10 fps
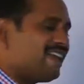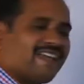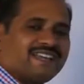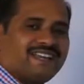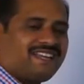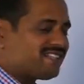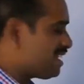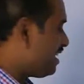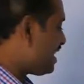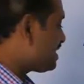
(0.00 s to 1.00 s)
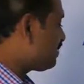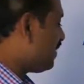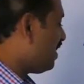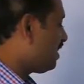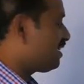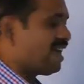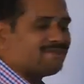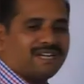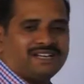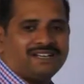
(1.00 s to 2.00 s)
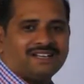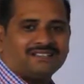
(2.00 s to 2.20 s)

angle is less for diamond.